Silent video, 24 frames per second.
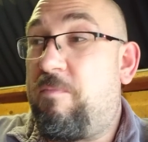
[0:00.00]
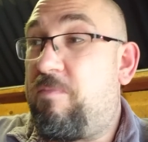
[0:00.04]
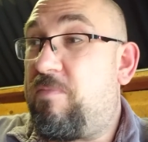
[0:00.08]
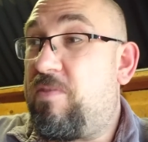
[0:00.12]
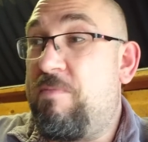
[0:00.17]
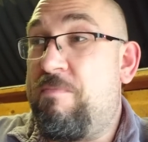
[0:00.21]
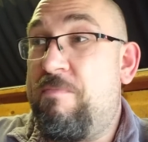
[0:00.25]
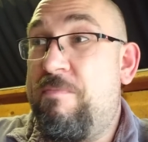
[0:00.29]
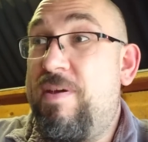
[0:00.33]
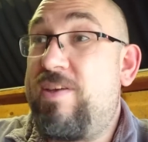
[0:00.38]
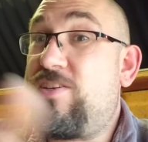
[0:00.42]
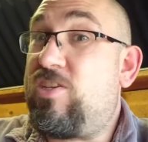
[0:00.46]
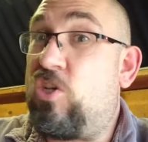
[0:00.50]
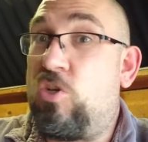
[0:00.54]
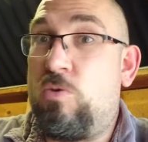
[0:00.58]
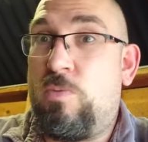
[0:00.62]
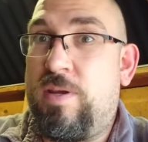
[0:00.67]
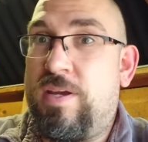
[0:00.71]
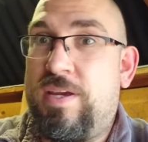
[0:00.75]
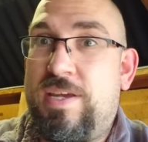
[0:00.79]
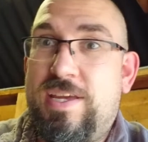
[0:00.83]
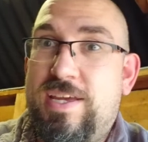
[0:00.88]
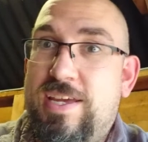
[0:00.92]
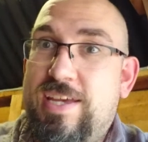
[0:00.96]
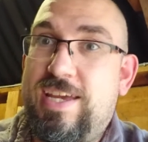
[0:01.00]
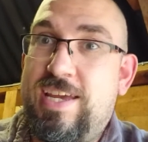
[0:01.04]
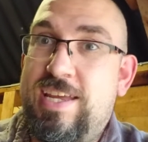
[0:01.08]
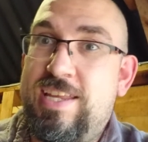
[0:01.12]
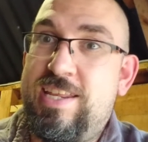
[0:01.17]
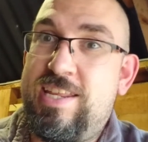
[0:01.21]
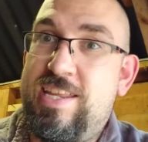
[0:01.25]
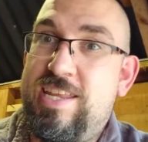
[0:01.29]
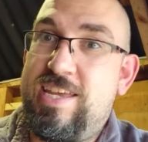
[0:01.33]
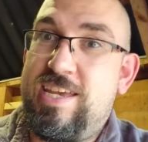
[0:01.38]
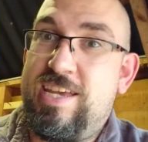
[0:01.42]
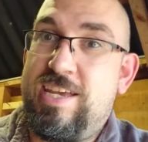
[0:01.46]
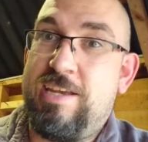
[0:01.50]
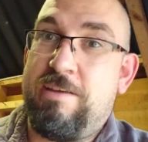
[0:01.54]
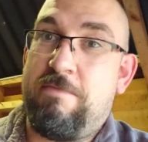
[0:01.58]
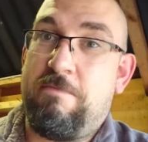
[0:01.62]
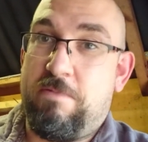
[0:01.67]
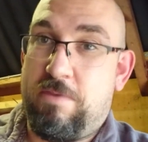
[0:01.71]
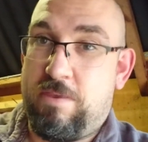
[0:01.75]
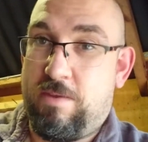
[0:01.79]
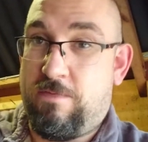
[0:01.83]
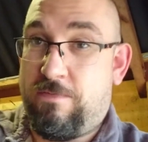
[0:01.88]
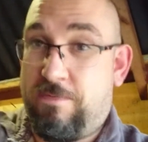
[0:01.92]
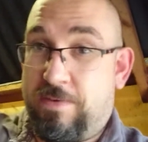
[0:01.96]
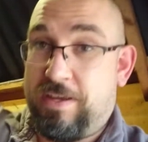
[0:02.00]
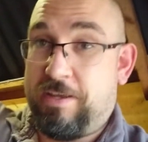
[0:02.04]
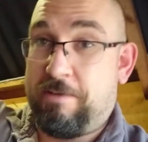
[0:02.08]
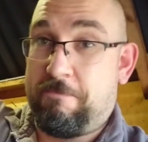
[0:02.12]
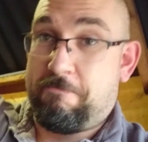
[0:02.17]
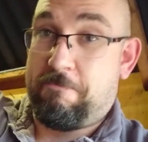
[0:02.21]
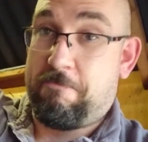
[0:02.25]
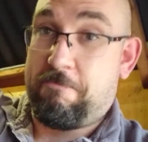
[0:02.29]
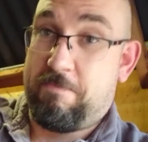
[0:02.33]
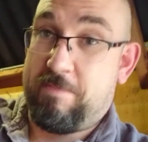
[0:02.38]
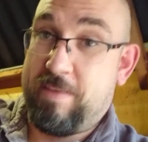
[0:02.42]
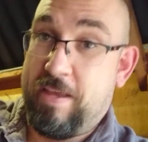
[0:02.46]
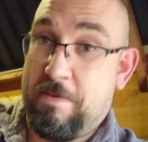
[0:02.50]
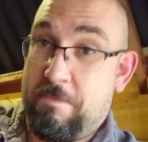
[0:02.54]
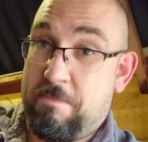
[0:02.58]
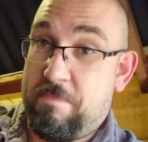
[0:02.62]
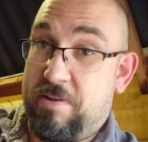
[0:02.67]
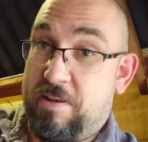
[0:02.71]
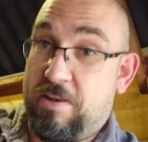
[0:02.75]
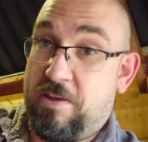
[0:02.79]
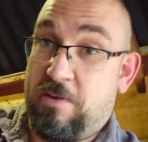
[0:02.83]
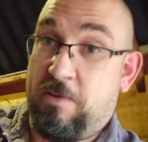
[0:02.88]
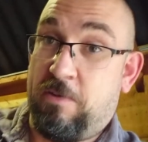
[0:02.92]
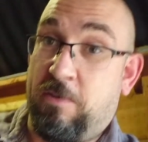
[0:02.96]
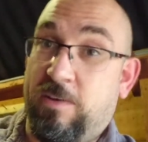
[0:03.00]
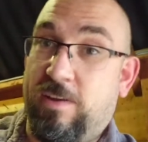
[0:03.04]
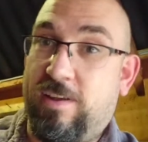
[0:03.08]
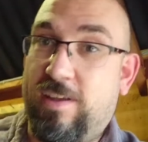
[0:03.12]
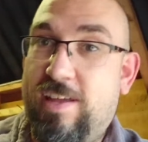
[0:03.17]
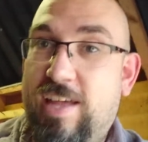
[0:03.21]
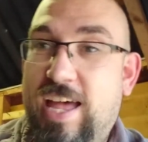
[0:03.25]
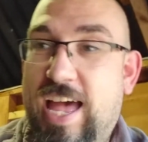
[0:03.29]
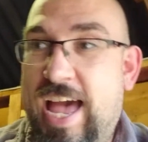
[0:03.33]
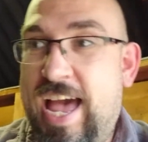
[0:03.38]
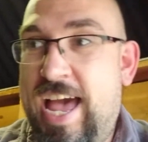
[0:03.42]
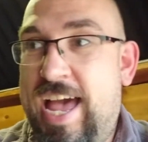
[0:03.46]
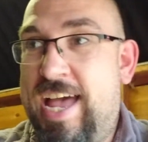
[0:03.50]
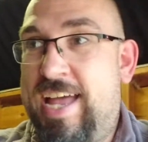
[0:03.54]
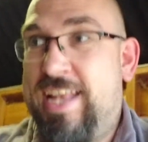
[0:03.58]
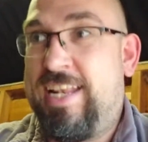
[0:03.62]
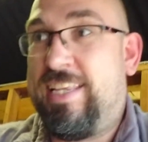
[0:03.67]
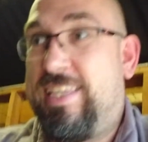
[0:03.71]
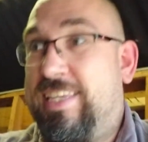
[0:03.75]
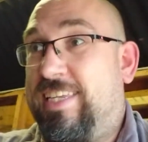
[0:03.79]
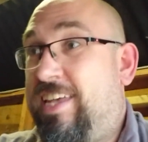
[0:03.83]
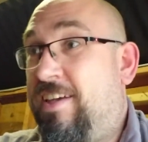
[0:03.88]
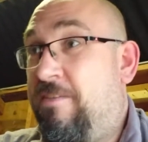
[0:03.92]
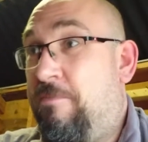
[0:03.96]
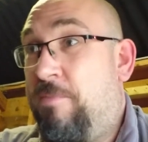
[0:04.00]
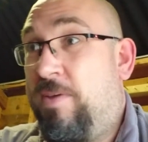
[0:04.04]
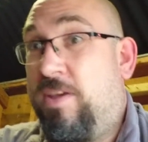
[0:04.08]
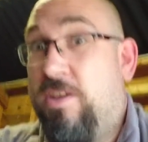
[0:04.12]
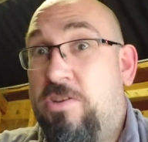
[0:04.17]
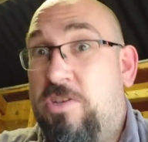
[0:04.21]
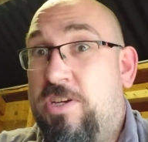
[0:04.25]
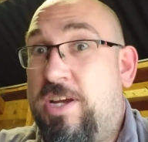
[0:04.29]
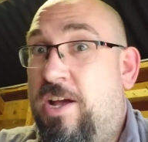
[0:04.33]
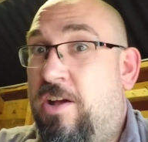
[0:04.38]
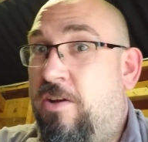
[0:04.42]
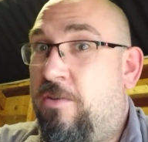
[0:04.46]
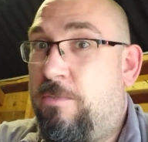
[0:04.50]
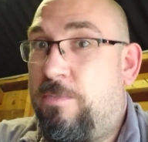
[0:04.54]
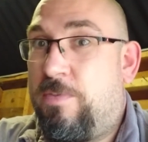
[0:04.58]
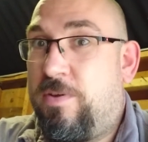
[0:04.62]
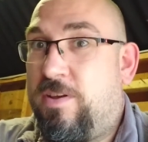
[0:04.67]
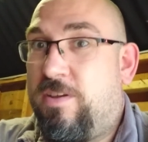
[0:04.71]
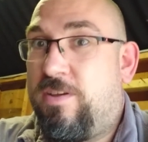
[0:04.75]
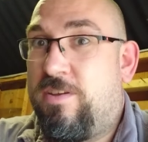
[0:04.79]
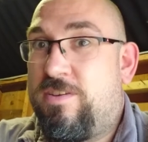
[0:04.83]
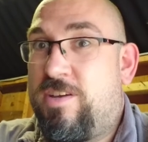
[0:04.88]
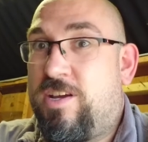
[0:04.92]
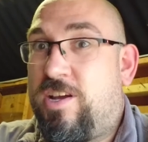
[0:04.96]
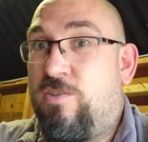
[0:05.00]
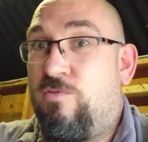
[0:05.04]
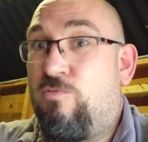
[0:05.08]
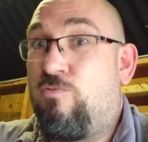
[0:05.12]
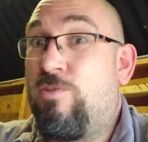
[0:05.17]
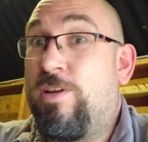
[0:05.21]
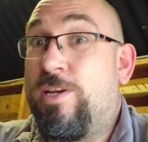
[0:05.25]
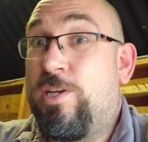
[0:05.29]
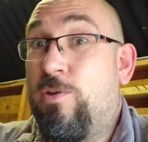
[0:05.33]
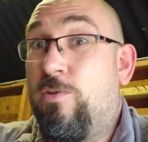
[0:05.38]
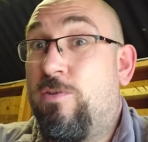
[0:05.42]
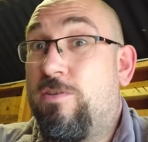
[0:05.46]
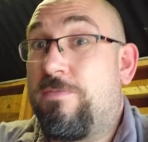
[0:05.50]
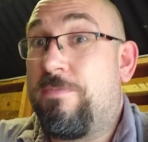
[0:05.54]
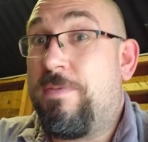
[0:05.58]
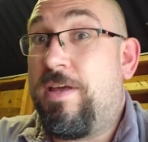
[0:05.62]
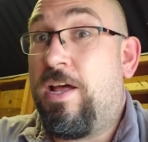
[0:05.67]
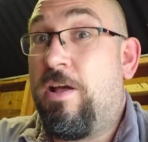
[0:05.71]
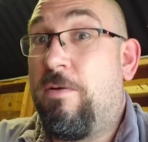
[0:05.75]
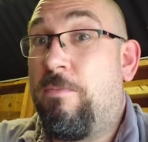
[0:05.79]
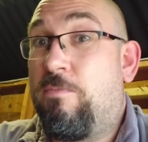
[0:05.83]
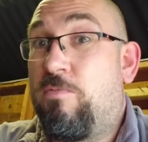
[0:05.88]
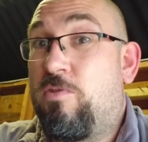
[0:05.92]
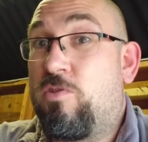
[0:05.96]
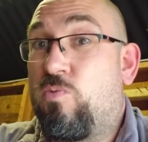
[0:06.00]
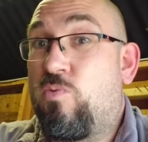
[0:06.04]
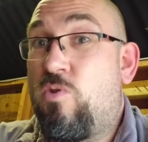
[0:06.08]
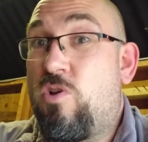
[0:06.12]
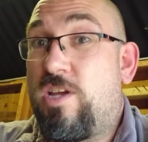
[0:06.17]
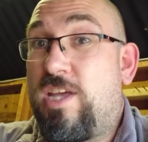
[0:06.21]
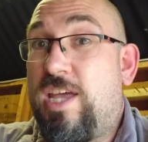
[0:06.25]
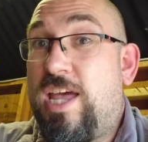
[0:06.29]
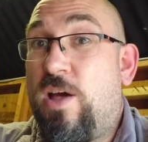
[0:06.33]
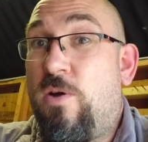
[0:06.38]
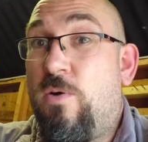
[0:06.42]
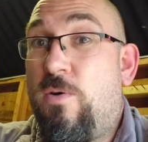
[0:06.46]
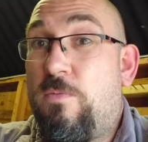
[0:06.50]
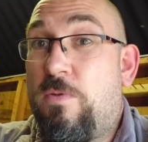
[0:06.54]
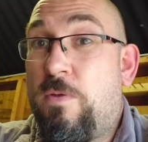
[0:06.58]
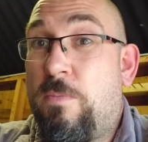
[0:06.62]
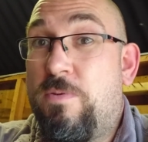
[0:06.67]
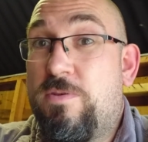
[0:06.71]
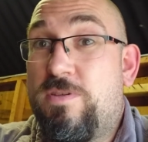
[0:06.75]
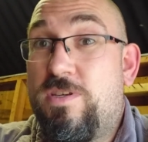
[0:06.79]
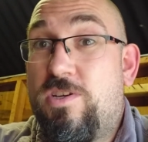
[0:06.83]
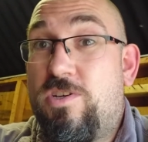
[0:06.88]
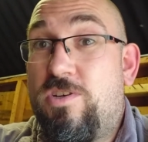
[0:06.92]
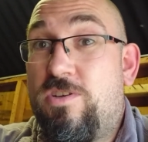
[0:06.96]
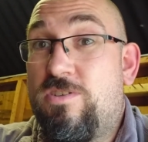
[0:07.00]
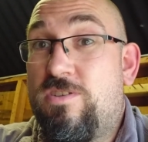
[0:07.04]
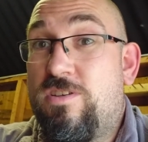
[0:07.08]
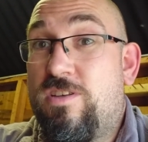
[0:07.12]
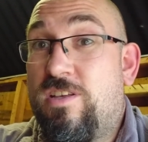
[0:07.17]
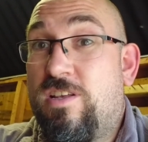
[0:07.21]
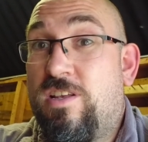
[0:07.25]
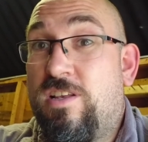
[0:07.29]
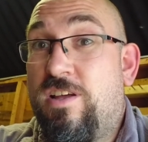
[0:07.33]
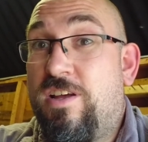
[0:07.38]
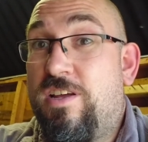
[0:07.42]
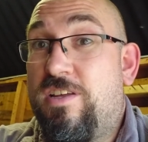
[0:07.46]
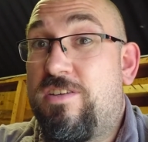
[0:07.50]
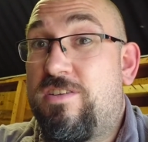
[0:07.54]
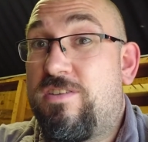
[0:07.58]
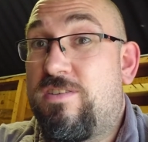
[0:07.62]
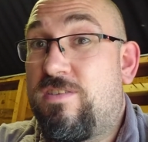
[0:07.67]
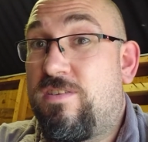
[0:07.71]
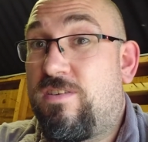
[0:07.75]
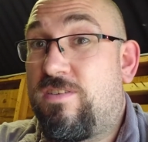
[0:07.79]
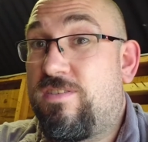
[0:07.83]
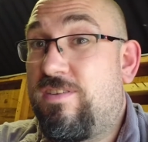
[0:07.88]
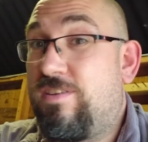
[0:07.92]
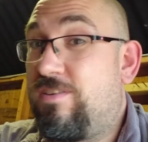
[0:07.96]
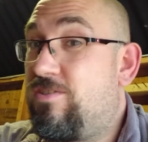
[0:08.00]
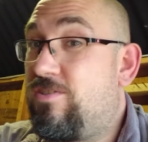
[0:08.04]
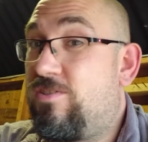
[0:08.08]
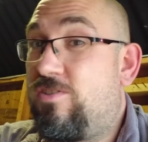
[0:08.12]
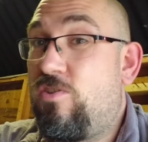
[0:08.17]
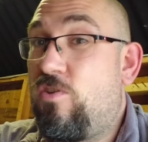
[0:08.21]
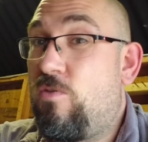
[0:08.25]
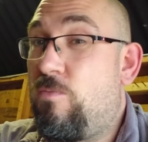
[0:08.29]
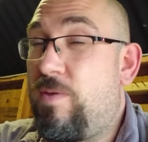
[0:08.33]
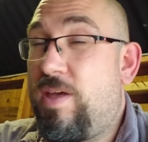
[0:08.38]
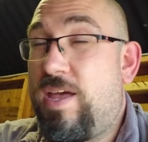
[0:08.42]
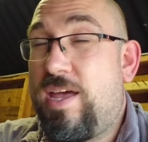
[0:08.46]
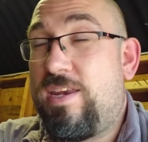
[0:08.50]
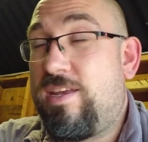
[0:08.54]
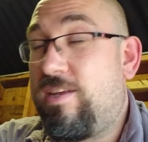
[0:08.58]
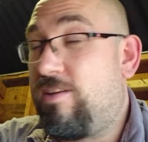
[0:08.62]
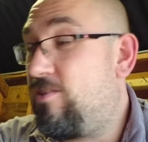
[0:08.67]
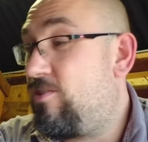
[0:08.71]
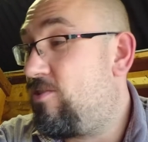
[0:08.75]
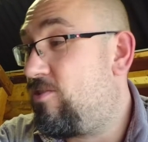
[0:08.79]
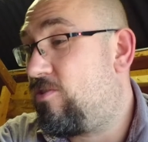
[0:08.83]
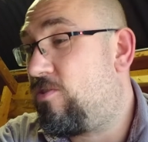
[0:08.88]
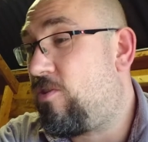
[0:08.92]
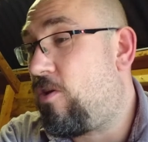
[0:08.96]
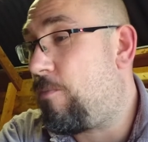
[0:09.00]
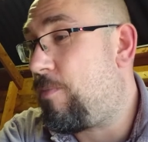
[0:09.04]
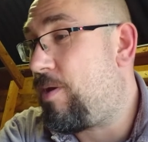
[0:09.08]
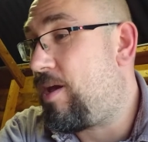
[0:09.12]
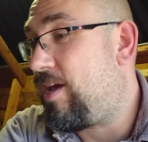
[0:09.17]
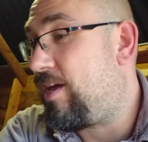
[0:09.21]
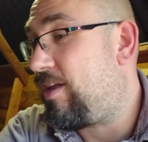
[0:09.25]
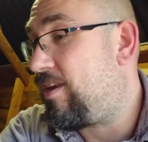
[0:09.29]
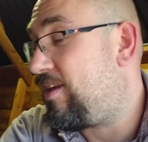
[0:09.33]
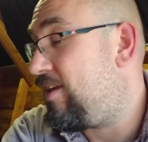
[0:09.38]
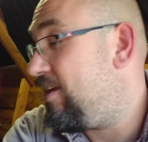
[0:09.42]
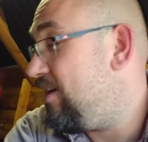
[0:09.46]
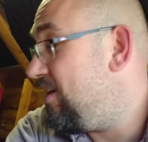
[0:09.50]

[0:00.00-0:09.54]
message me in the thing down below and give me a shout, because I could really do with some help just working out the positions of the lights, because they're just doing my head in so bad.